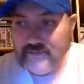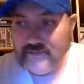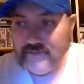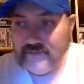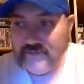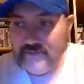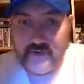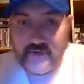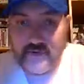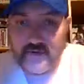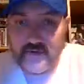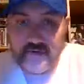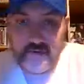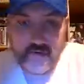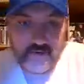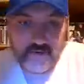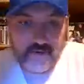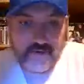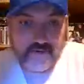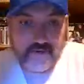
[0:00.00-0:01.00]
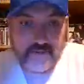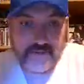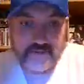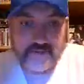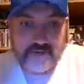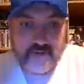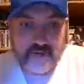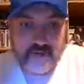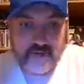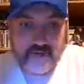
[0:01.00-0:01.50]
Bret Hart was
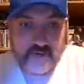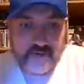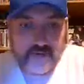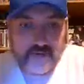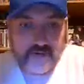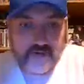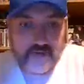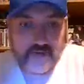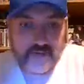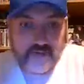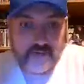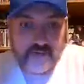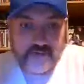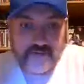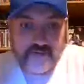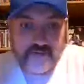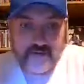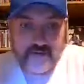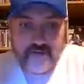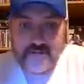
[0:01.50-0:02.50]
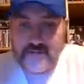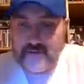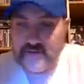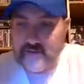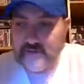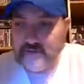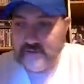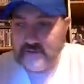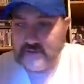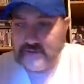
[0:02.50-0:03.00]
another great world champion,
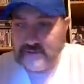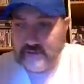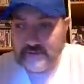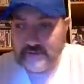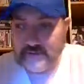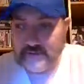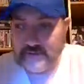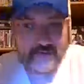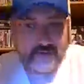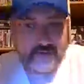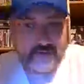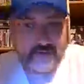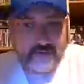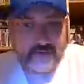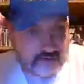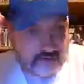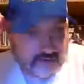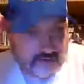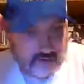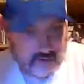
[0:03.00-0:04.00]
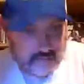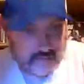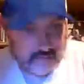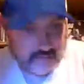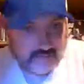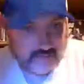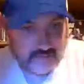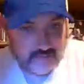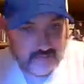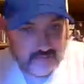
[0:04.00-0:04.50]
which I'm just to get to him here in a
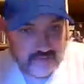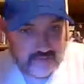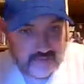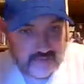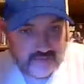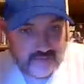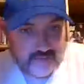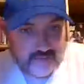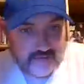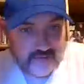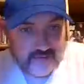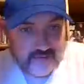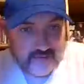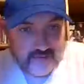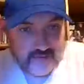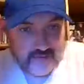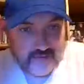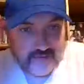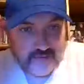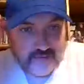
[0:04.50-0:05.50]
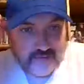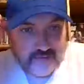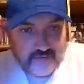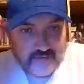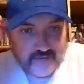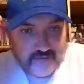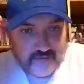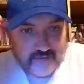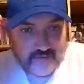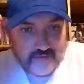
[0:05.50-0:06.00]
minute.
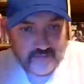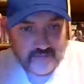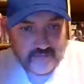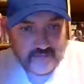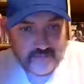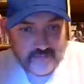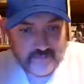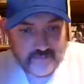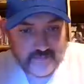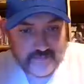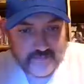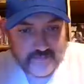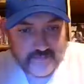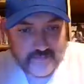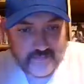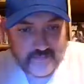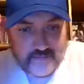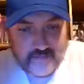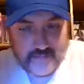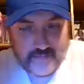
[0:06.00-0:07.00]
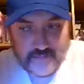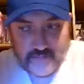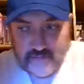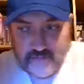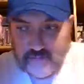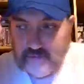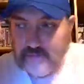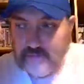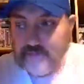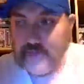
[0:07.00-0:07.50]
Uh, but yeah,
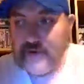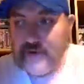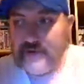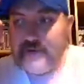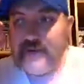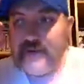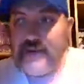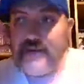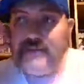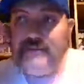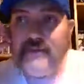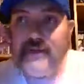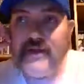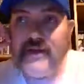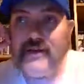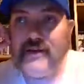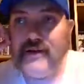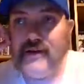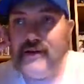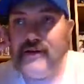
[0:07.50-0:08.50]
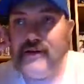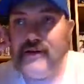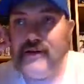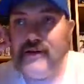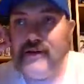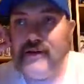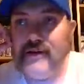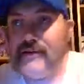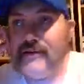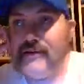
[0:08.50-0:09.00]
Bret the Hitman Hart
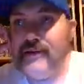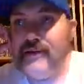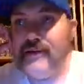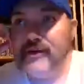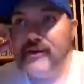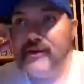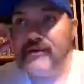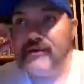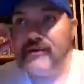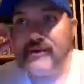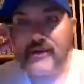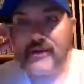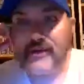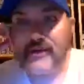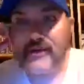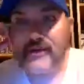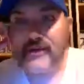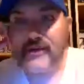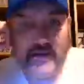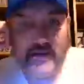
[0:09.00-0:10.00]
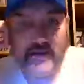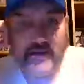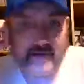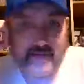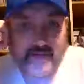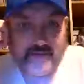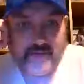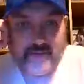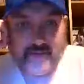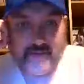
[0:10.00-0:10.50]
was a Canadian
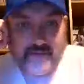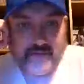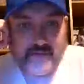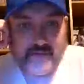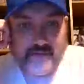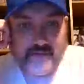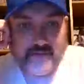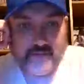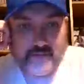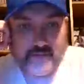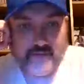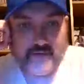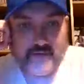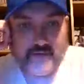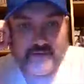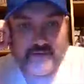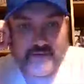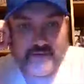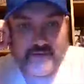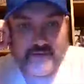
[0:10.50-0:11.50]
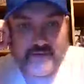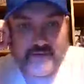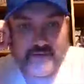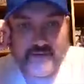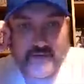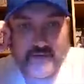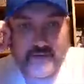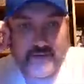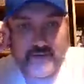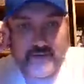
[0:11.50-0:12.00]
wrestler. Started
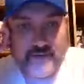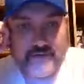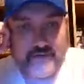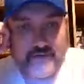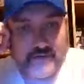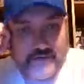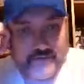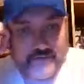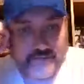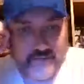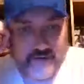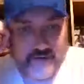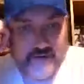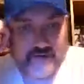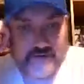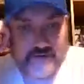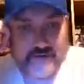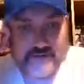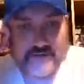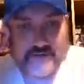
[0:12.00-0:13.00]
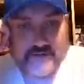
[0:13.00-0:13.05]
off in his father's